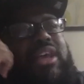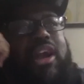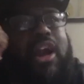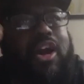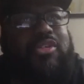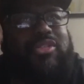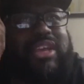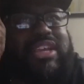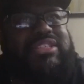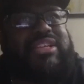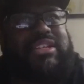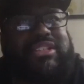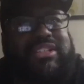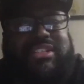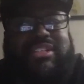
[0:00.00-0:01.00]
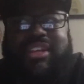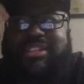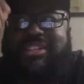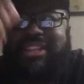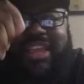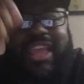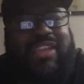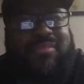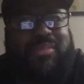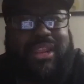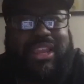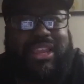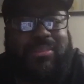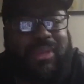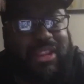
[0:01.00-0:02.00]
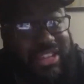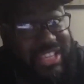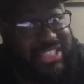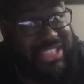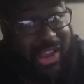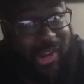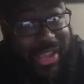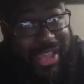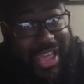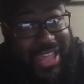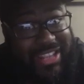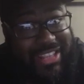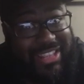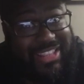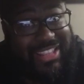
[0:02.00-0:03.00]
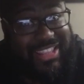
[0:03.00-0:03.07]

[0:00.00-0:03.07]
like, oh, that's such and such. Gave me the email, and that's how I got it.